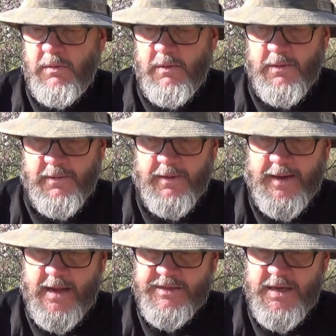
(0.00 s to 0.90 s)

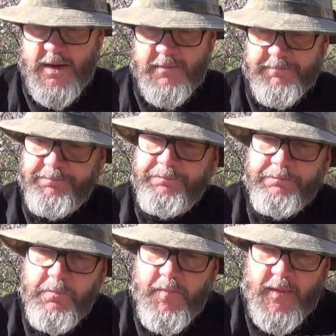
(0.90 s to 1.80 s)
and that's it
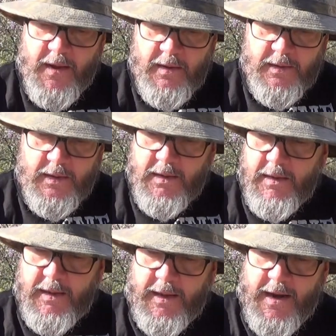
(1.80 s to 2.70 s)

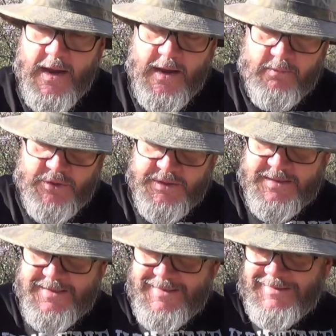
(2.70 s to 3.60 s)
and I am just